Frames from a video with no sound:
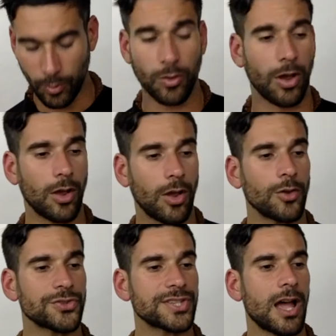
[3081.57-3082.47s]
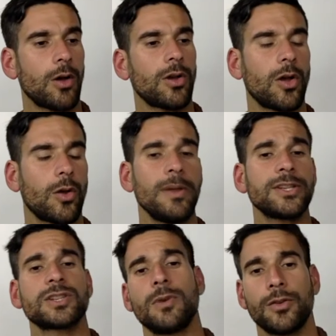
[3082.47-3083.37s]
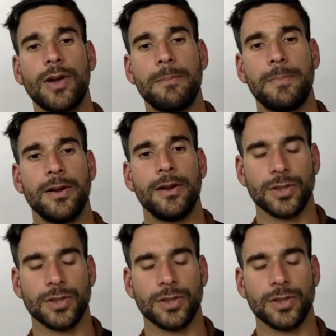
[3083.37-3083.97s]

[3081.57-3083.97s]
Well, I'll start. I'll mention my grandparents.